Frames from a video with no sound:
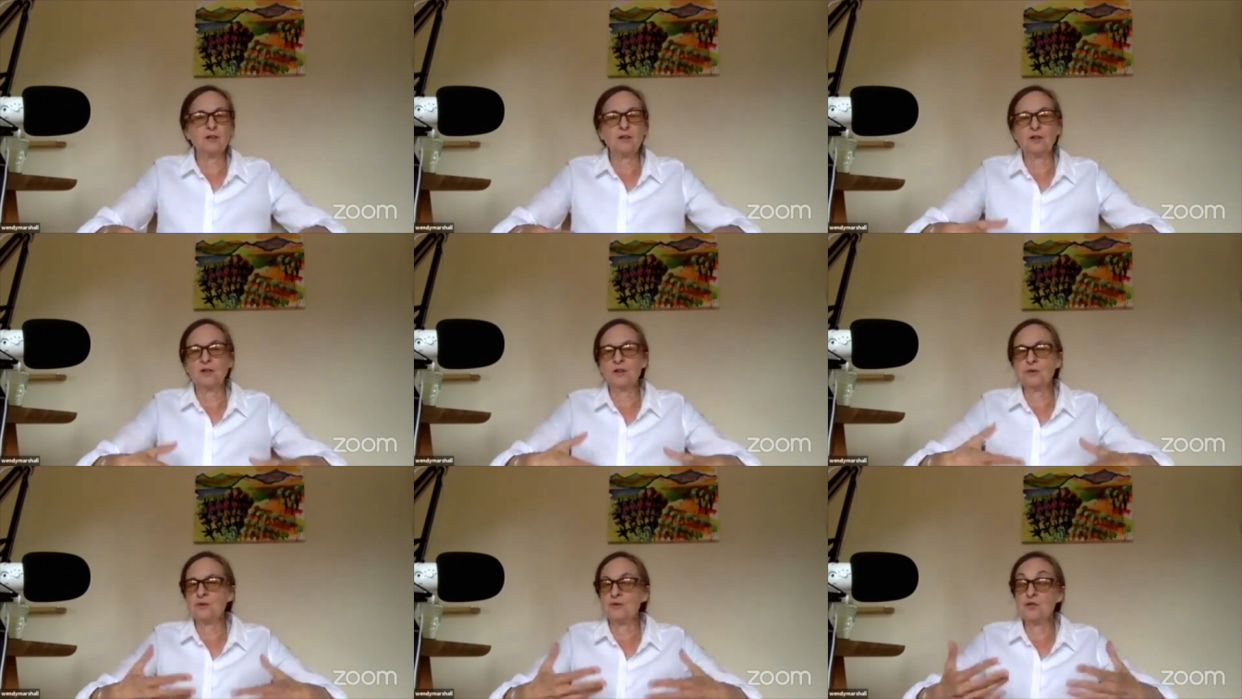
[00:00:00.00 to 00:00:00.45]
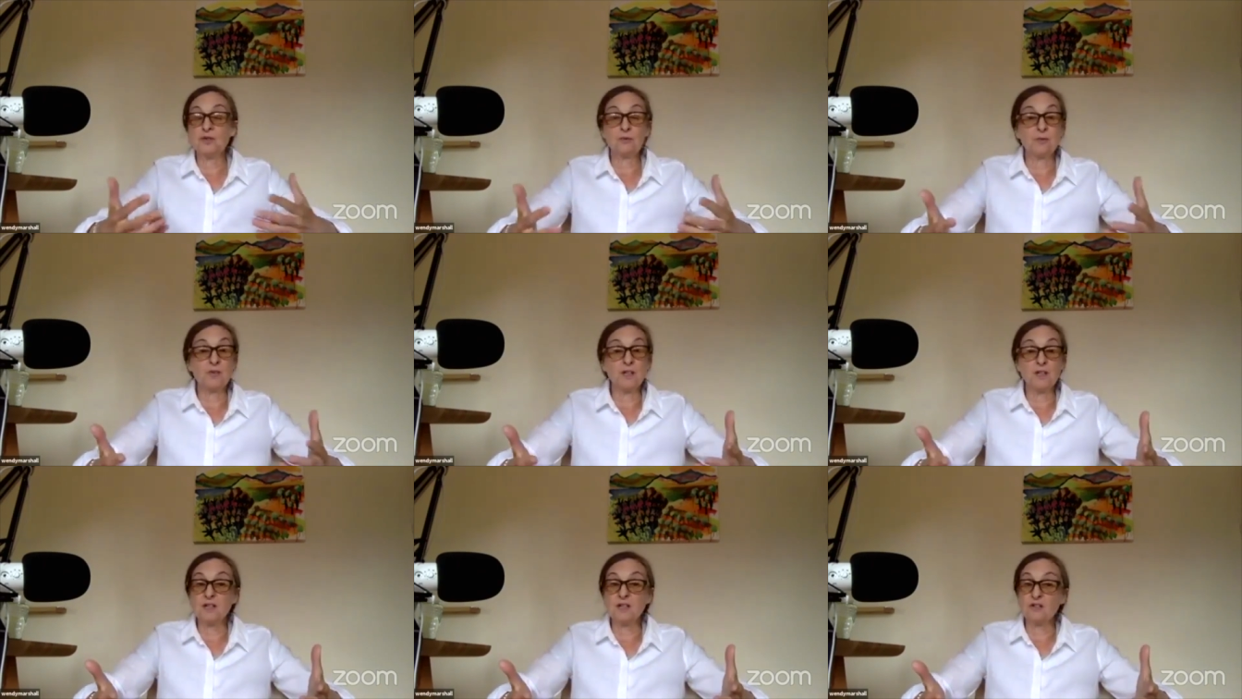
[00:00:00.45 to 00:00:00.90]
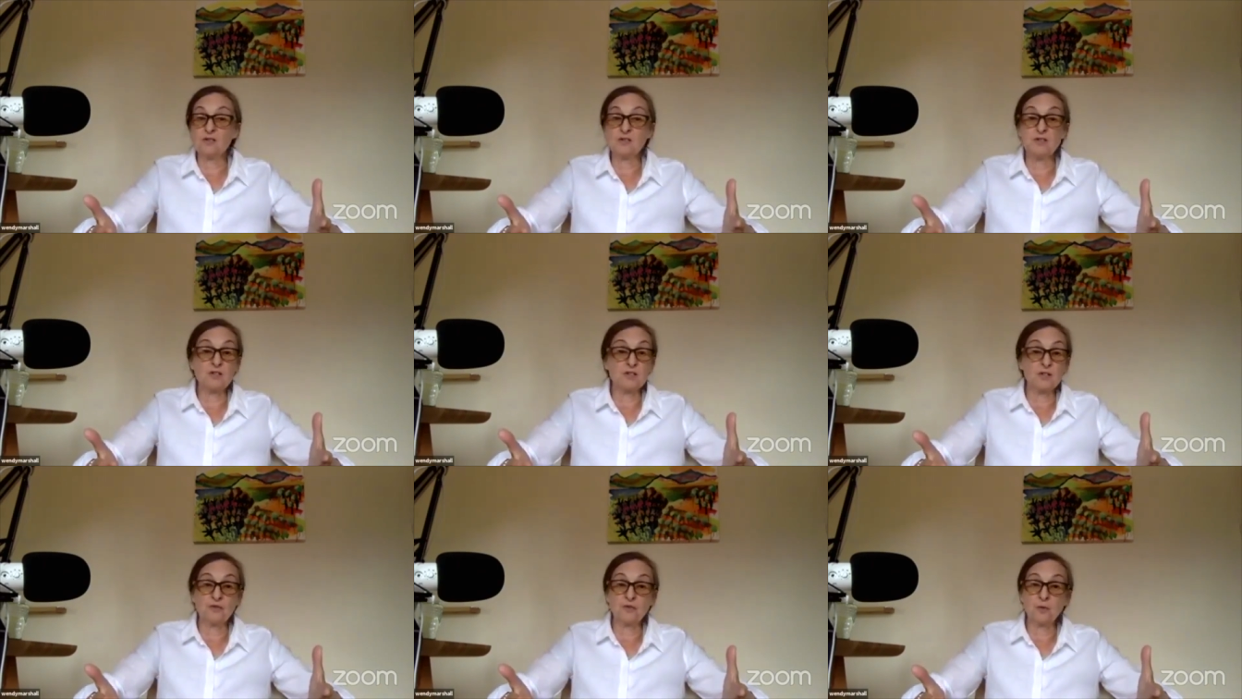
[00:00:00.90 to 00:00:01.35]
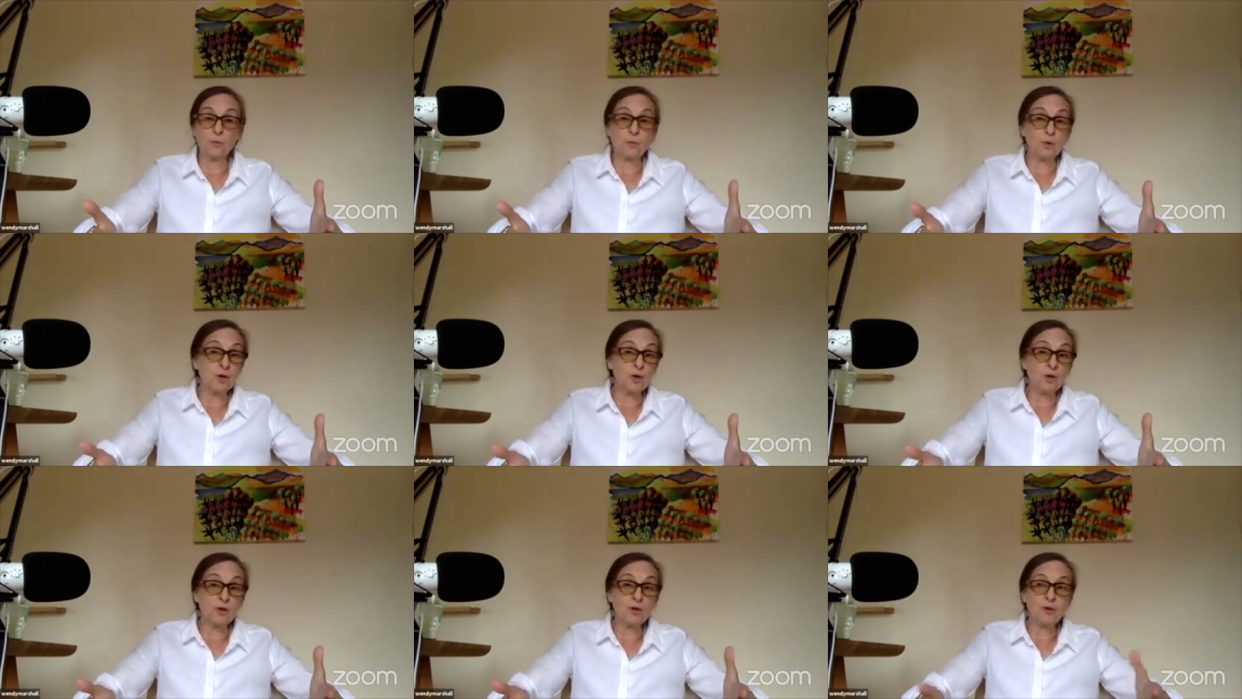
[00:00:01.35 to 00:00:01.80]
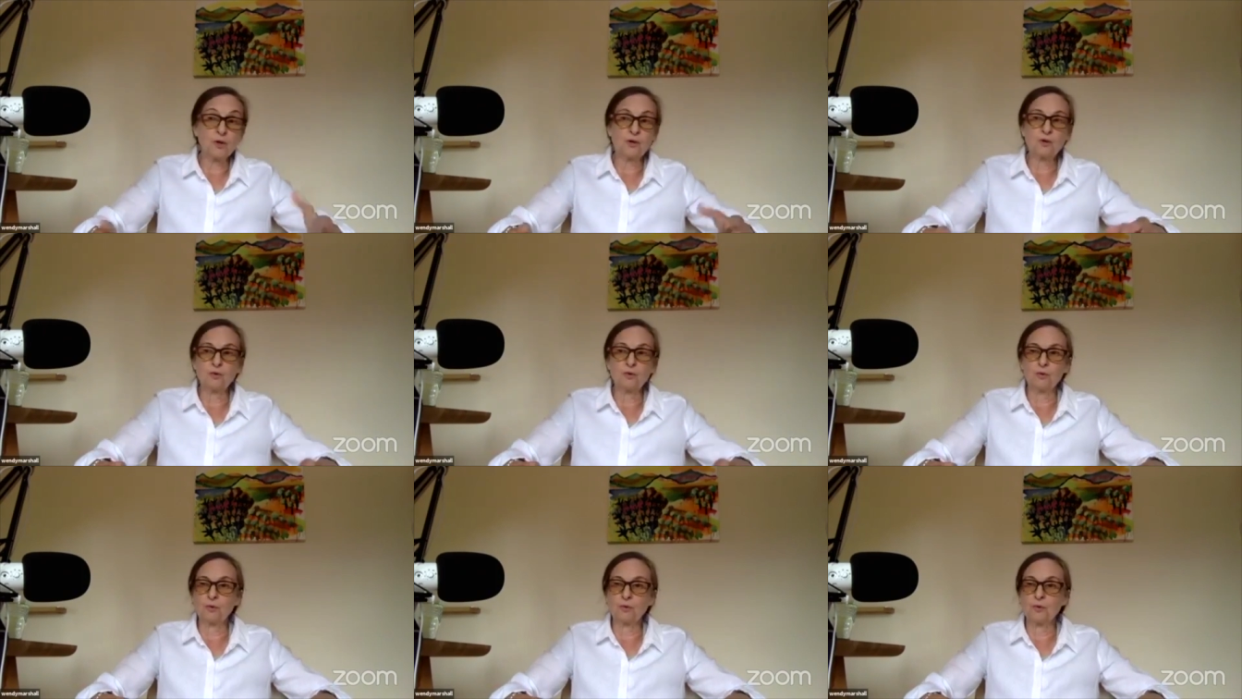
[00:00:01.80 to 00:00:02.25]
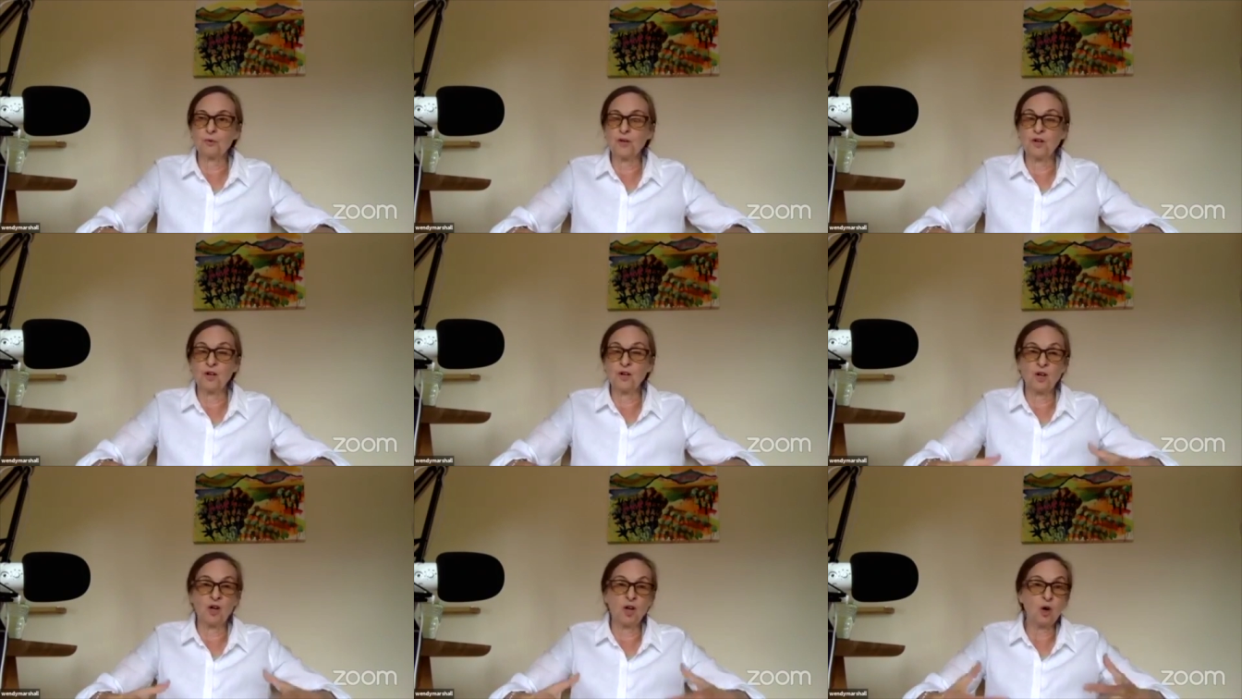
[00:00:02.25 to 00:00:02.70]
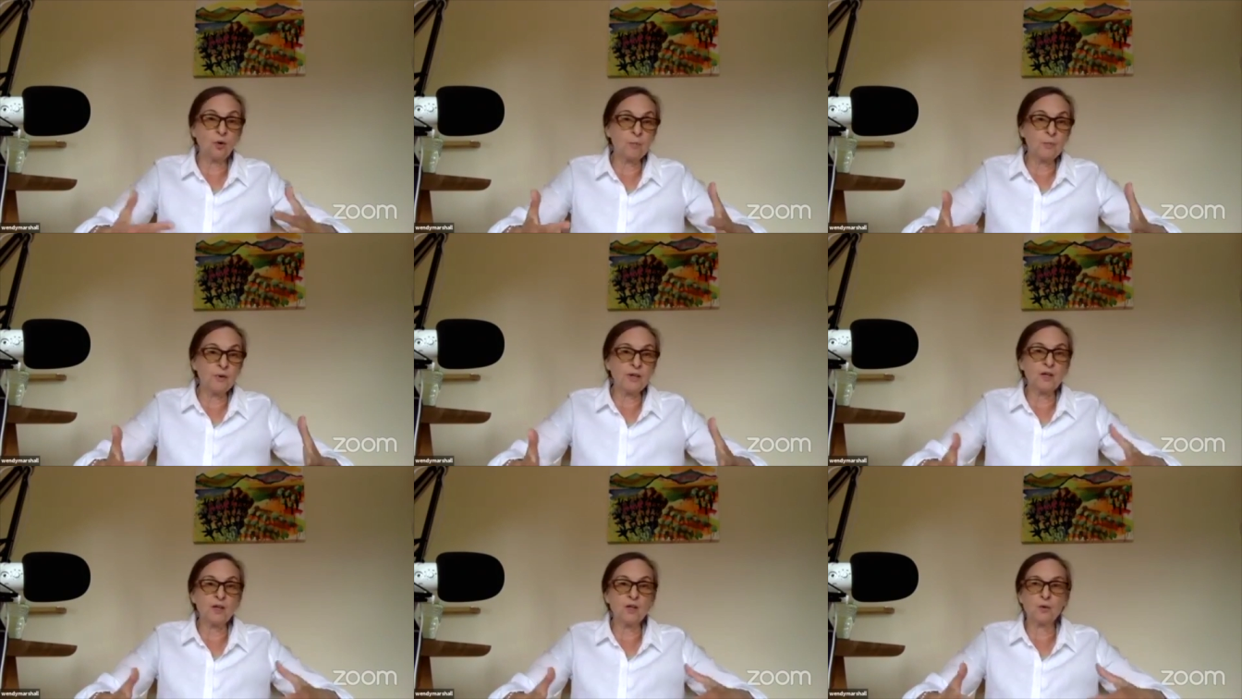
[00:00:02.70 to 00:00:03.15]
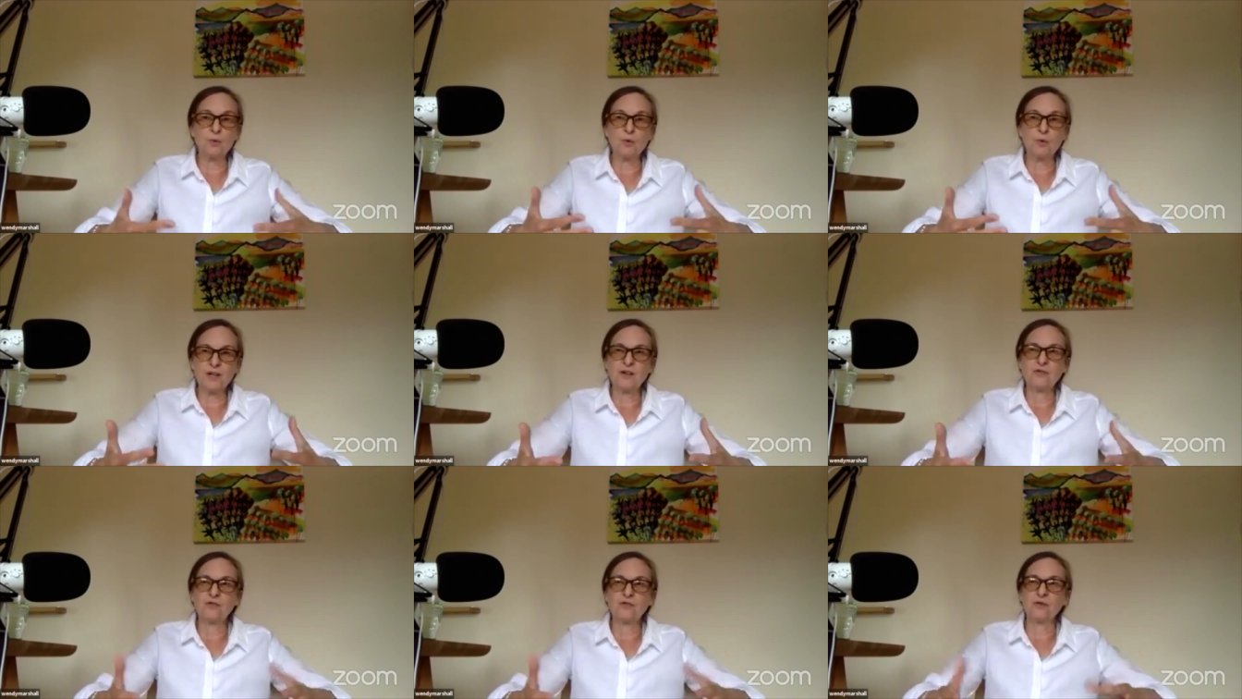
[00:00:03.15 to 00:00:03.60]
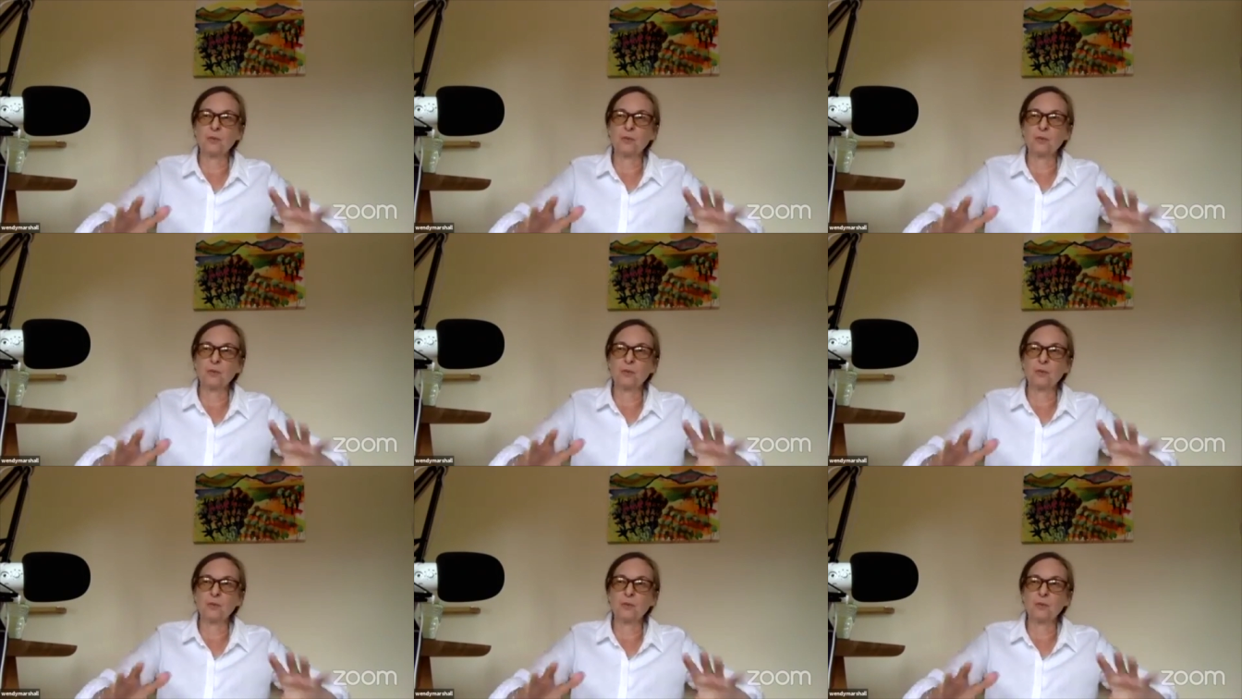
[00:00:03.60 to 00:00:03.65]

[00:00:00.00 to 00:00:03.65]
do really good stuff at work or in our hobby or whatever.